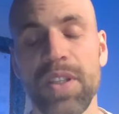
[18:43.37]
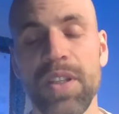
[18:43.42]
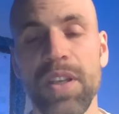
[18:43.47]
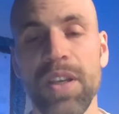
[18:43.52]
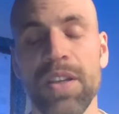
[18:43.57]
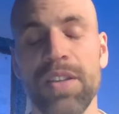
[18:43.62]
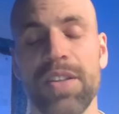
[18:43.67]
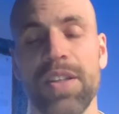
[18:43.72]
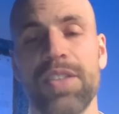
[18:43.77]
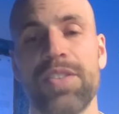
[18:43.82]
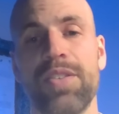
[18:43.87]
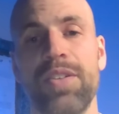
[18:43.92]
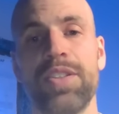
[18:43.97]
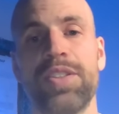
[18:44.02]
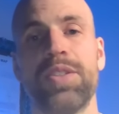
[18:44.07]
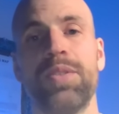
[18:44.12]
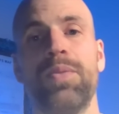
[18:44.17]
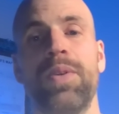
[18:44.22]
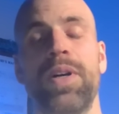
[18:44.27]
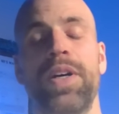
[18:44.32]
And that's
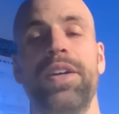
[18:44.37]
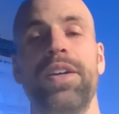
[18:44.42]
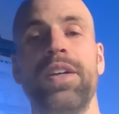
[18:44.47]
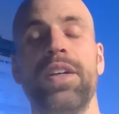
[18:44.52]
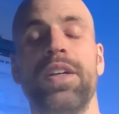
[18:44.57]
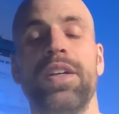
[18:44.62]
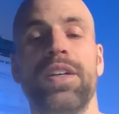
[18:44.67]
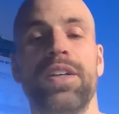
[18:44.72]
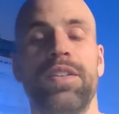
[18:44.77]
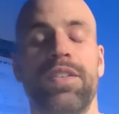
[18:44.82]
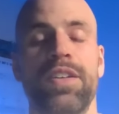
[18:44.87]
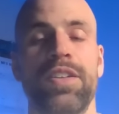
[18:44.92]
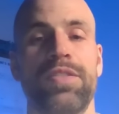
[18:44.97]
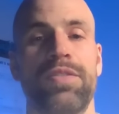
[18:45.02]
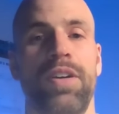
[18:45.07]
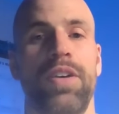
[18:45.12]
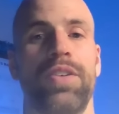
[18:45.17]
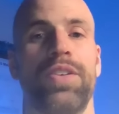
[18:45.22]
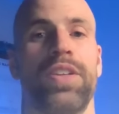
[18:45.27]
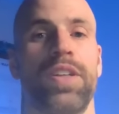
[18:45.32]
also why this
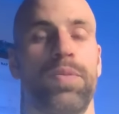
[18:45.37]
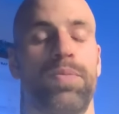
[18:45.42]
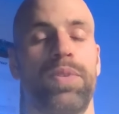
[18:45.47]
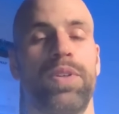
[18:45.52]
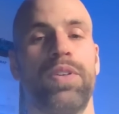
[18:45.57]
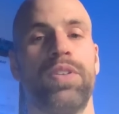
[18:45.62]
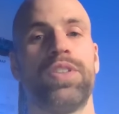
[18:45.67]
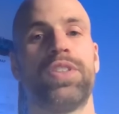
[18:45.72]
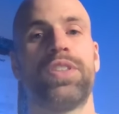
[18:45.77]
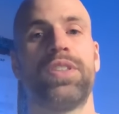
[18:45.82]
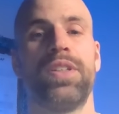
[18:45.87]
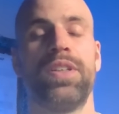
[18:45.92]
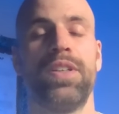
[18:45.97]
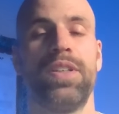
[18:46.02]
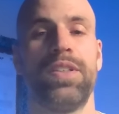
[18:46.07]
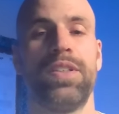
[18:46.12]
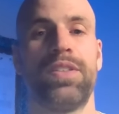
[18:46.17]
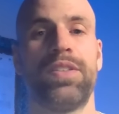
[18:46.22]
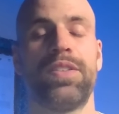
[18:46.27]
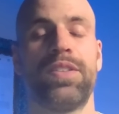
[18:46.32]
routing approach
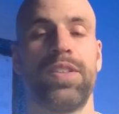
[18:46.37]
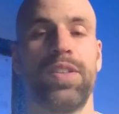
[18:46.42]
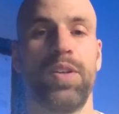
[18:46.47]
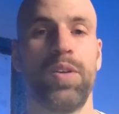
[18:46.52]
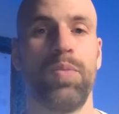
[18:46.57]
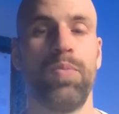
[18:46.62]
is